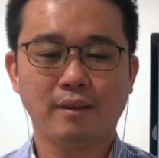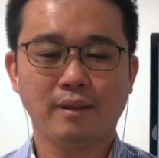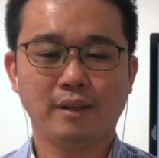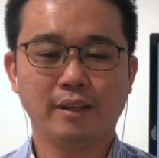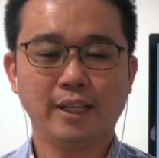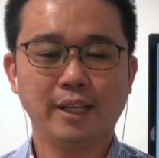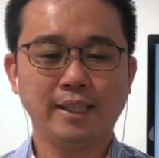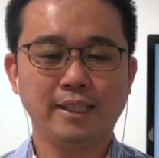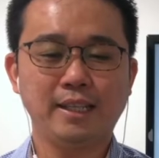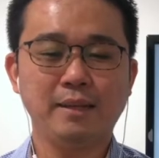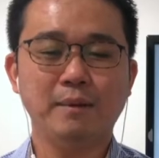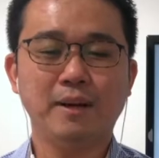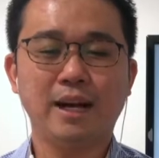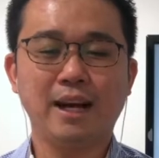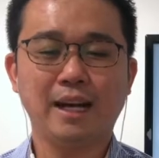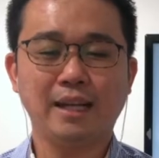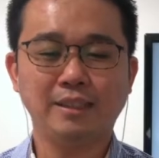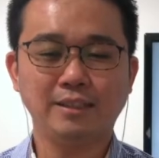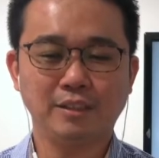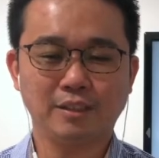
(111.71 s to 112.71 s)
Okay, keep your
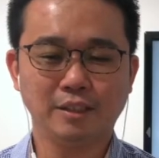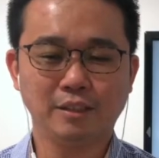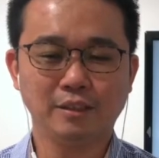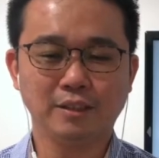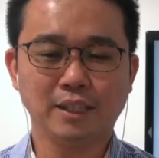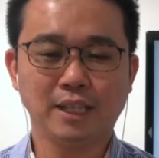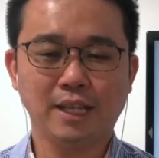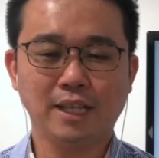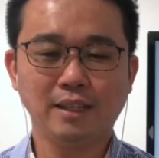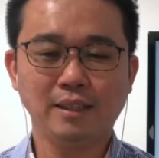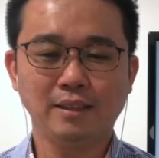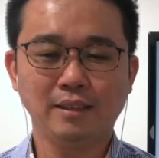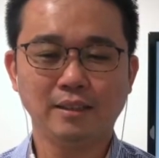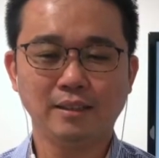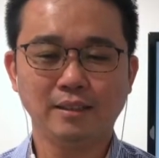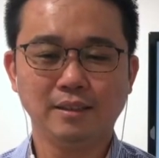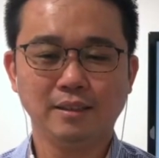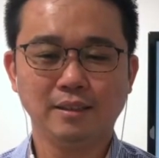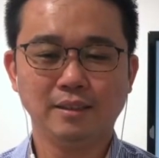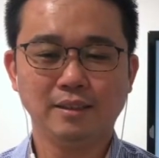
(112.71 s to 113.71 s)
eyes closed.
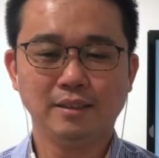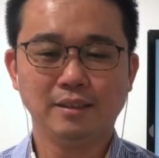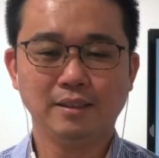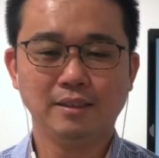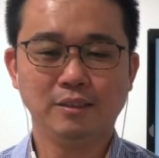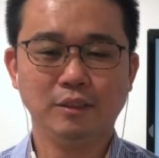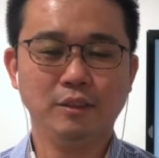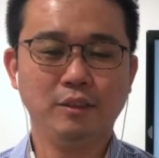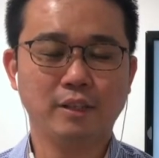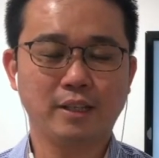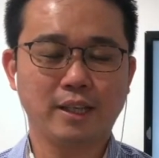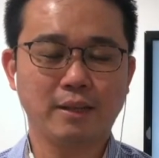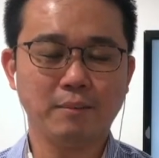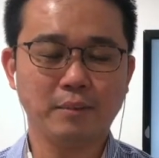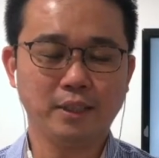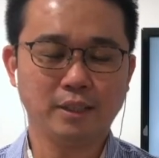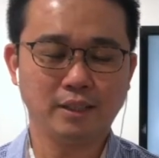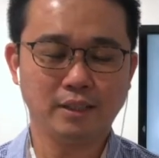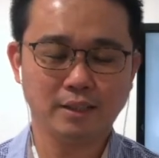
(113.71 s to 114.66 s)
Don't look at me.